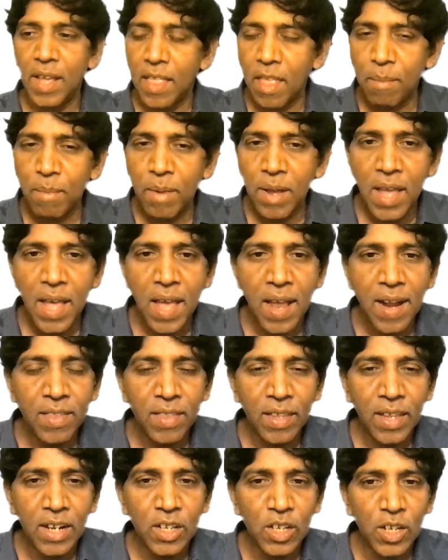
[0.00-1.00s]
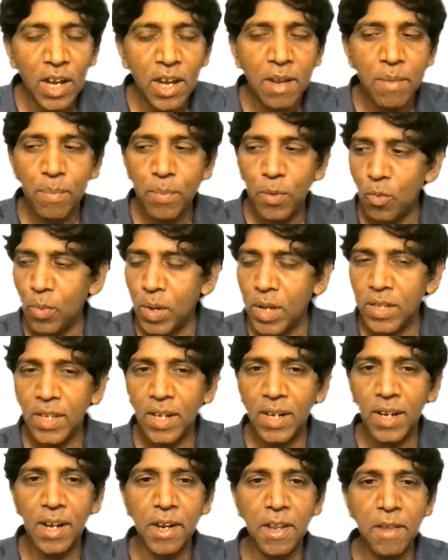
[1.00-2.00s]
then my health can still improve, my
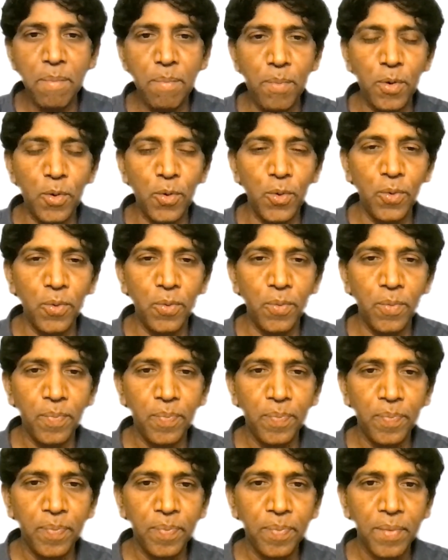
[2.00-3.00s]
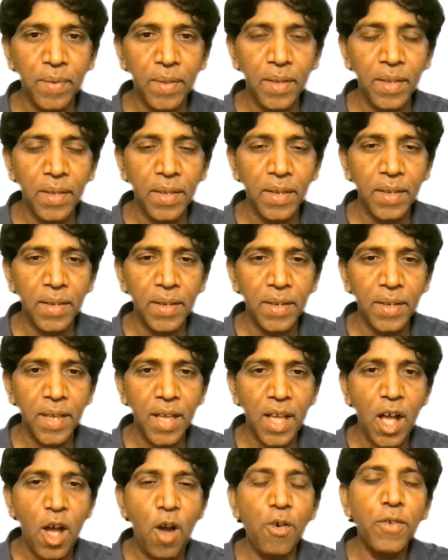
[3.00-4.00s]
eyesight can improve.
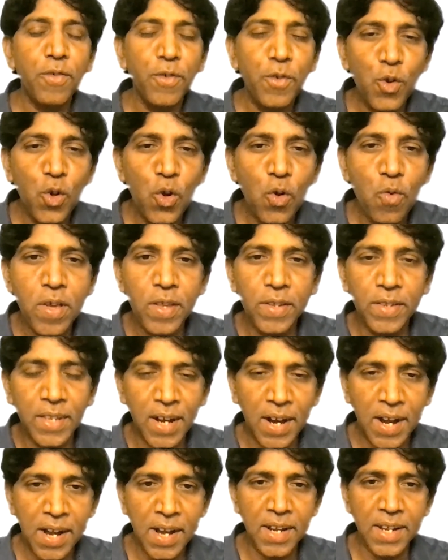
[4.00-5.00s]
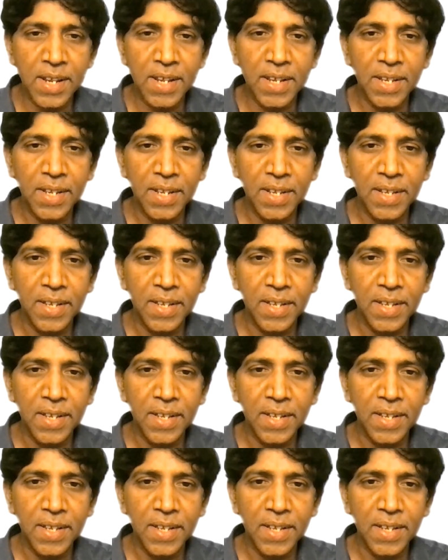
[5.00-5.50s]
Out of nowhere, suddenly,